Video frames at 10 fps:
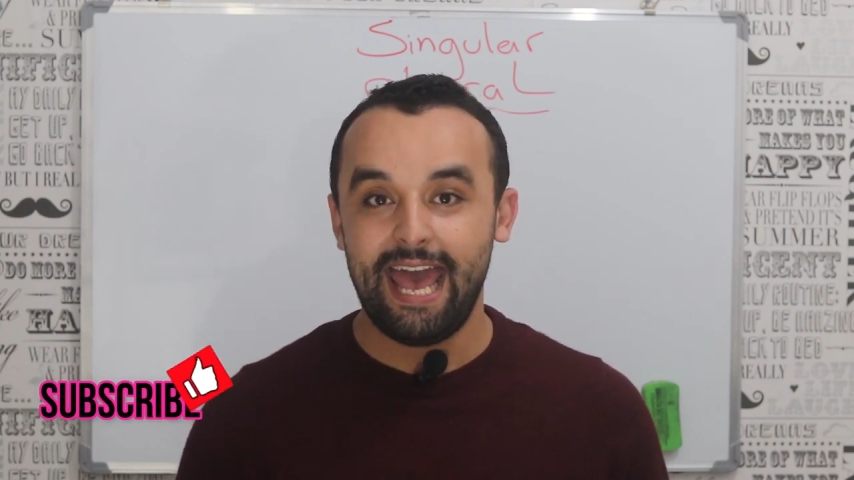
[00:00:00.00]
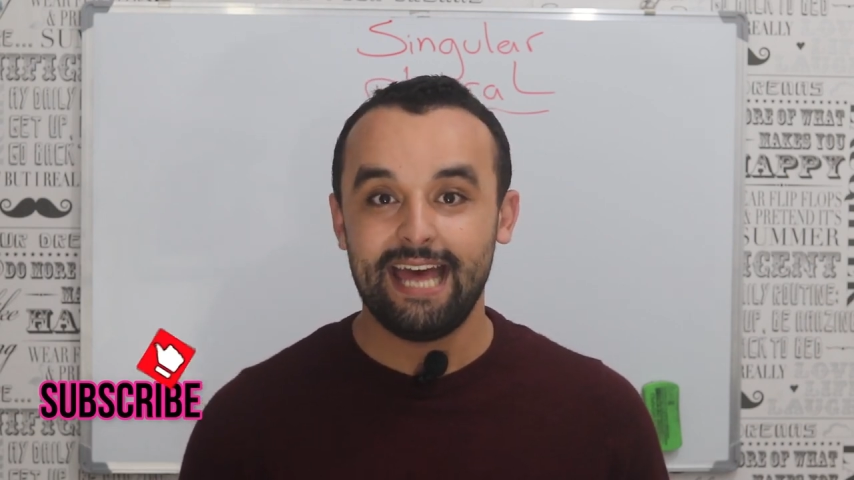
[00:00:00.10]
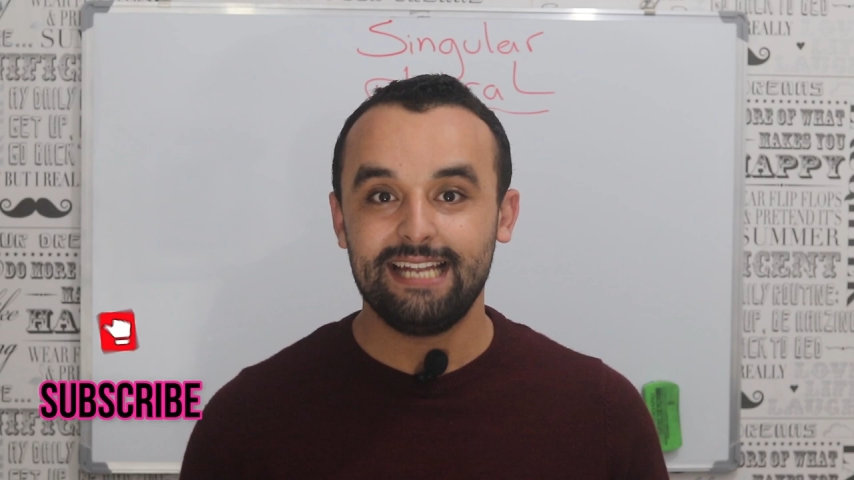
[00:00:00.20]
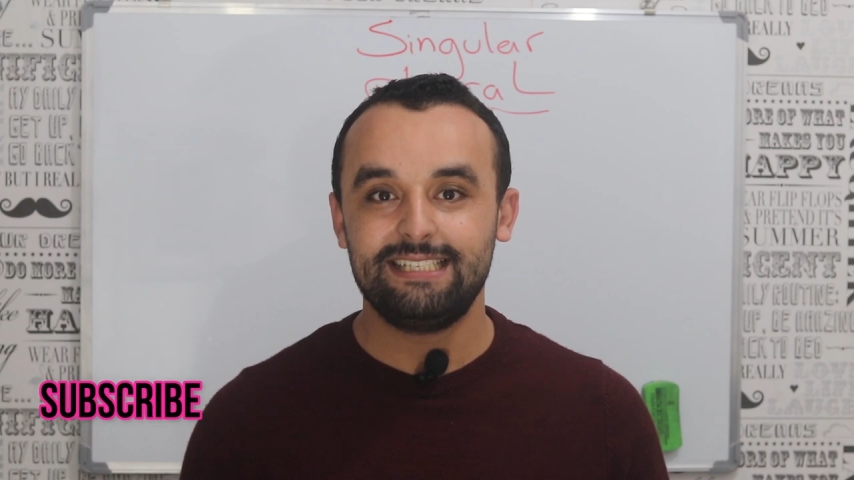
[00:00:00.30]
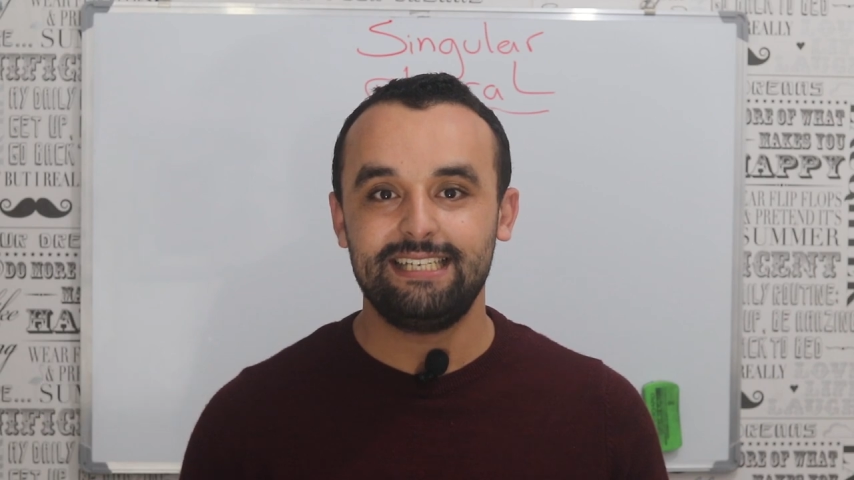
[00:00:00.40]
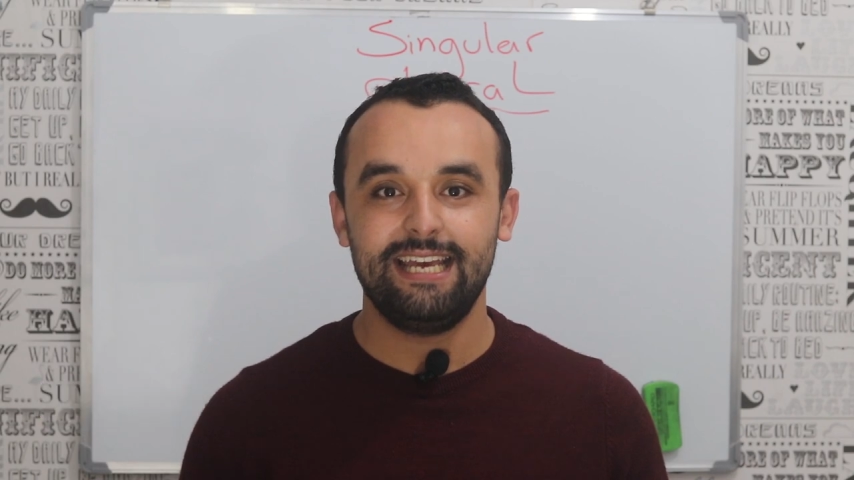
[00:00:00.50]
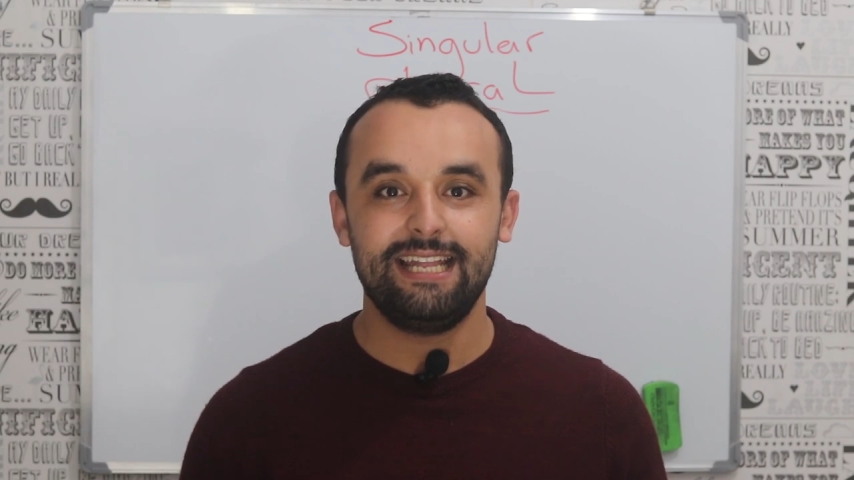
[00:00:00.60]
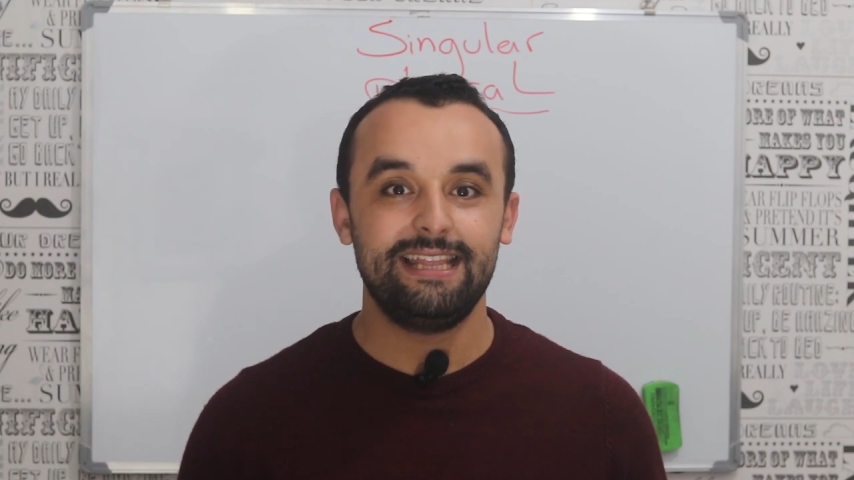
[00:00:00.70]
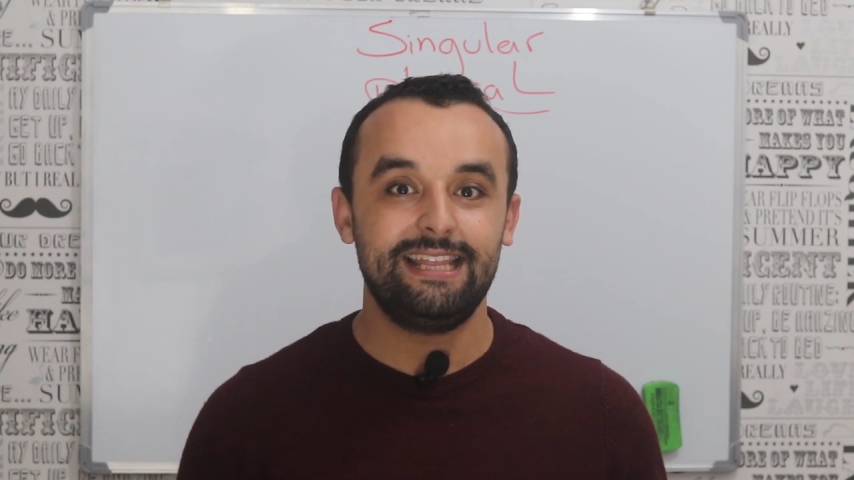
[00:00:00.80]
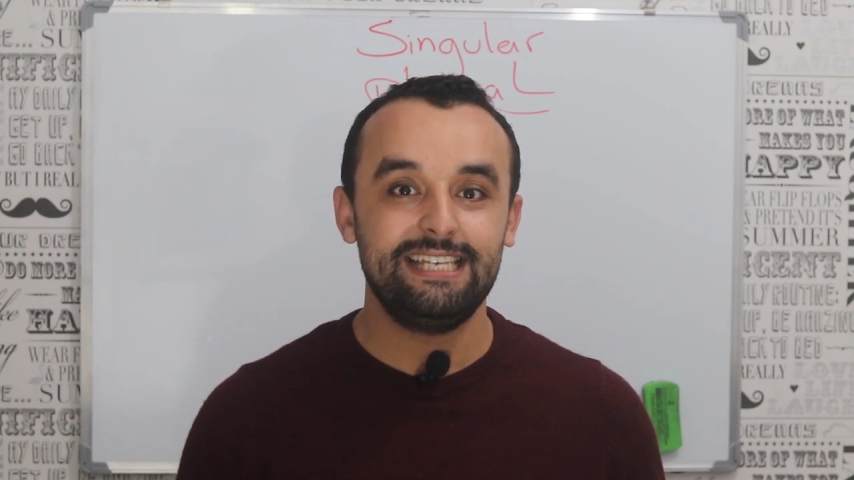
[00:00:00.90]
And
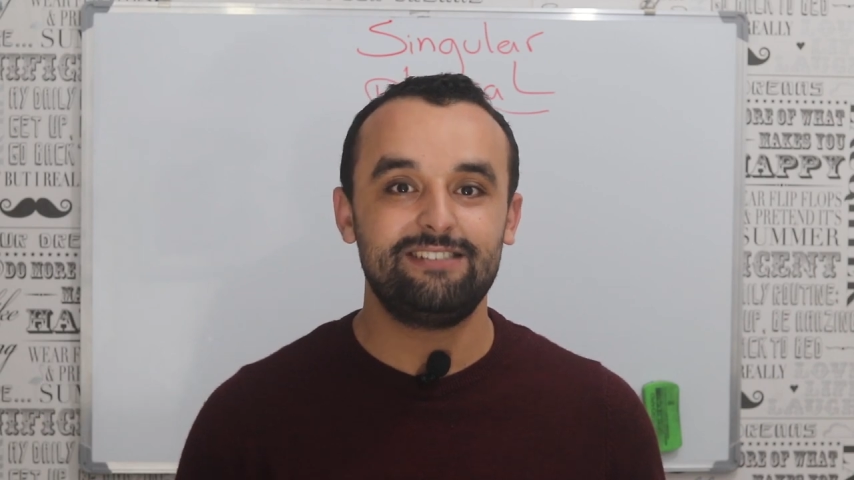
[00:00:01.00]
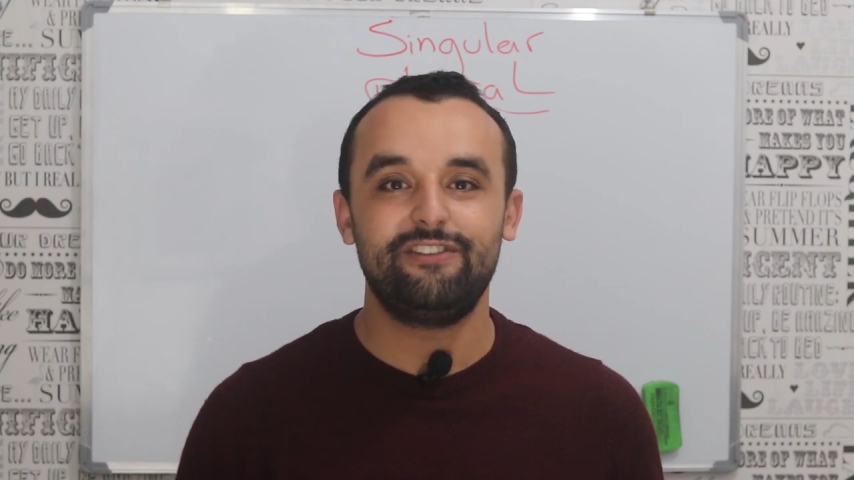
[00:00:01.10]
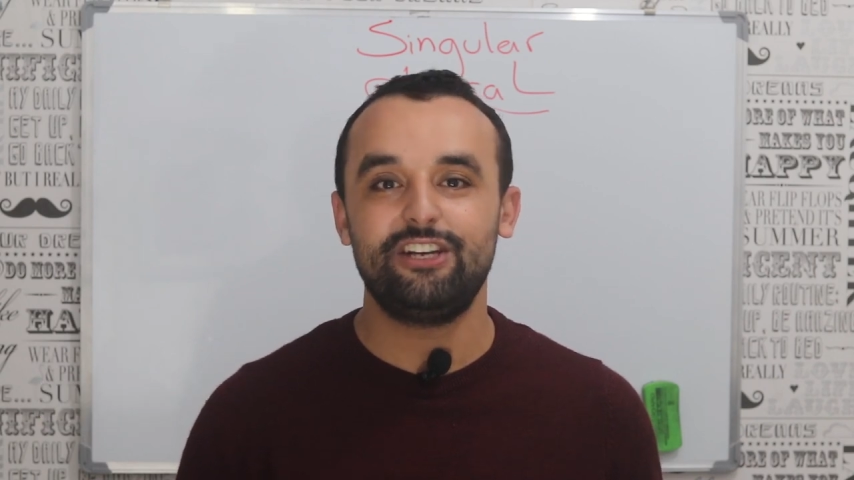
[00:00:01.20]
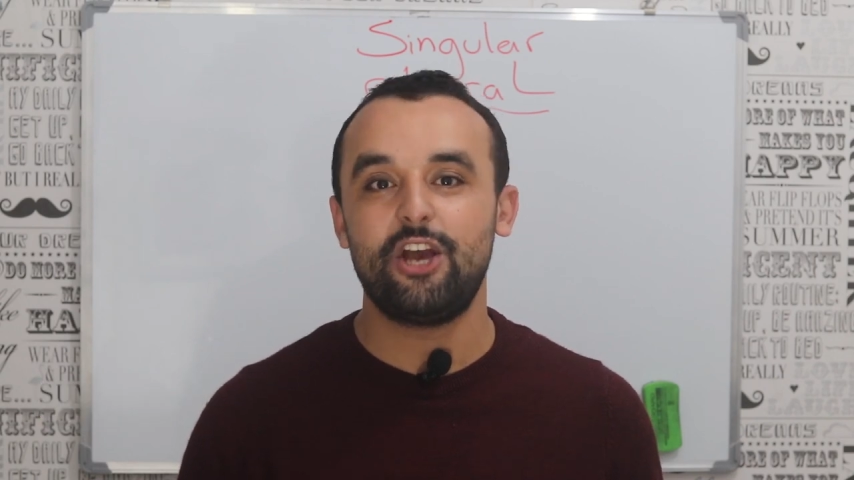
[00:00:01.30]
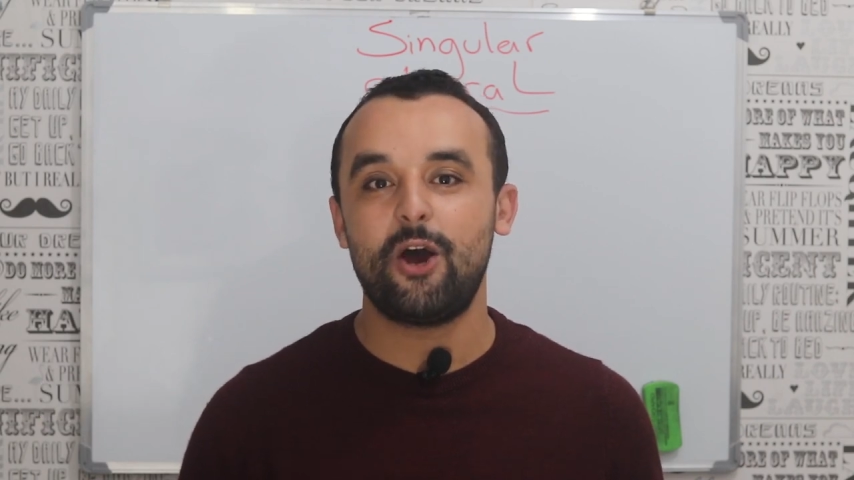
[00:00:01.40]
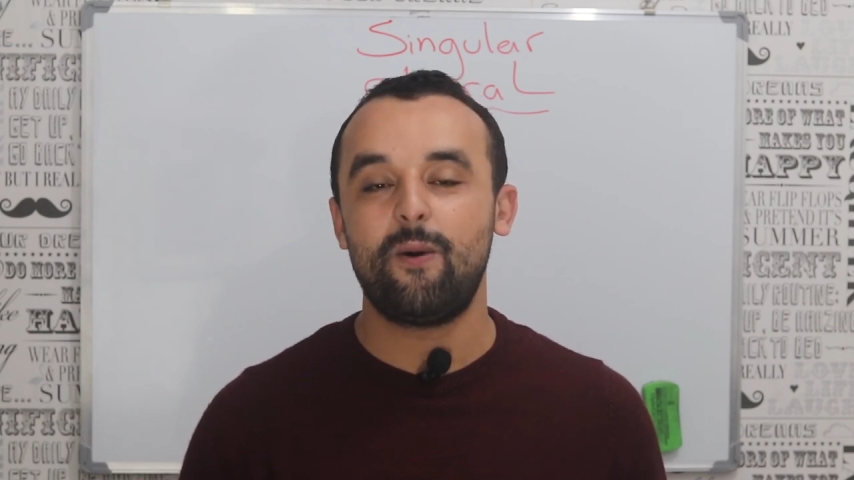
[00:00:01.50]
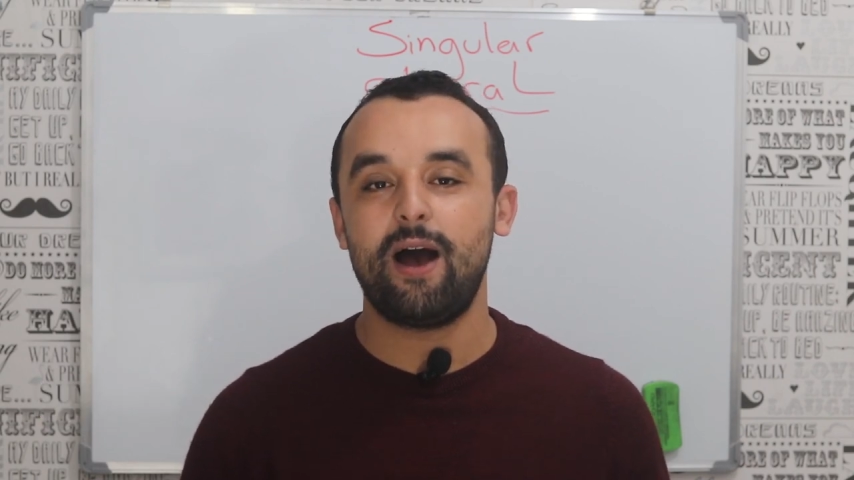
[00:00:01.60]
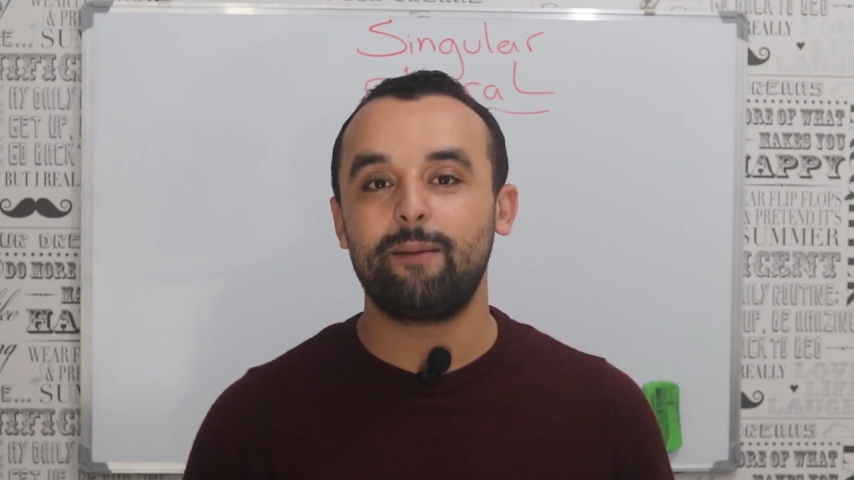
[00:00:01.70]
in this video,